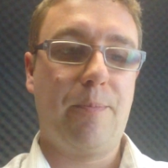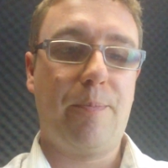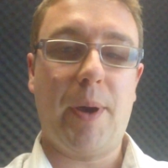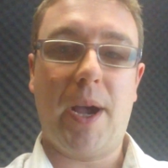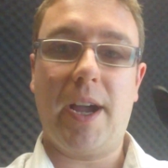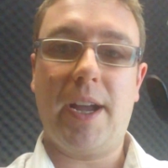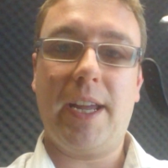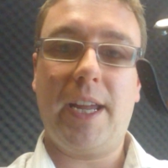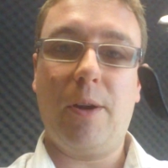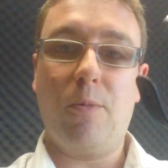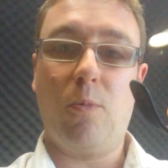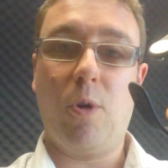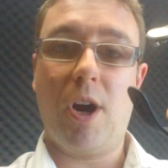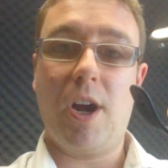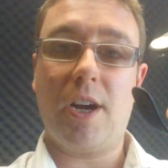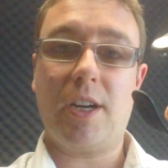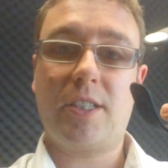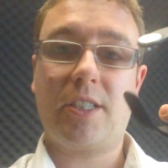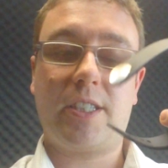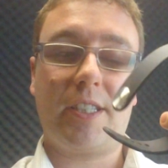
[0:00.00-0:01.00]
But it
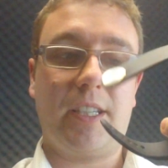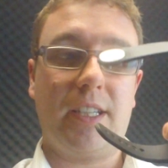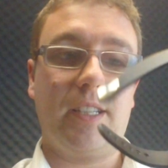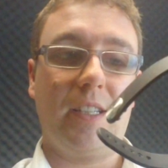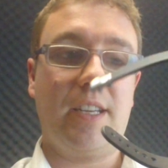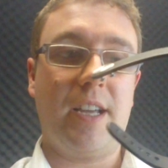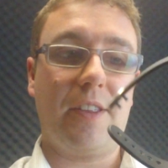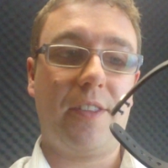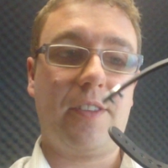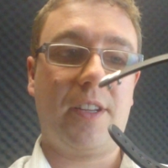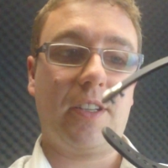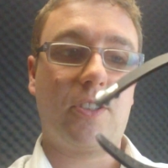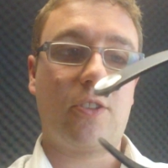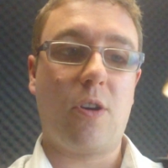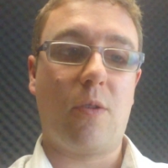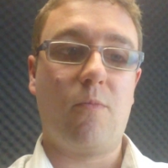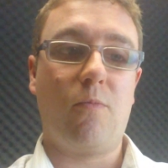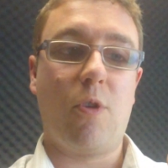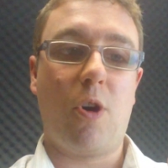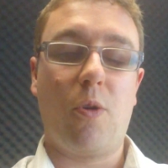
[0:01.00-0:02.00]
works, nothing's
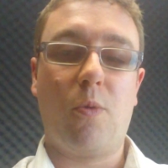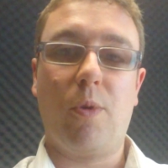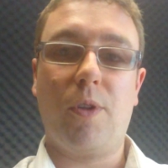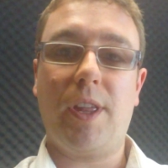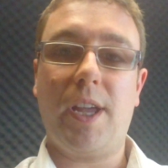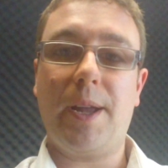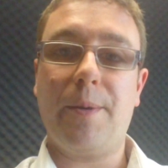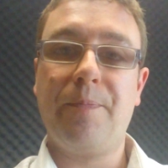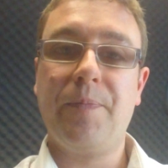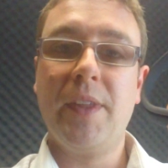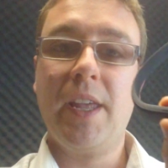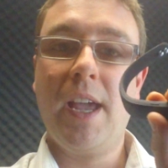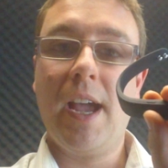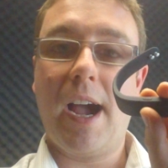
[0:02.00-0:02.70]
gone wrong with it.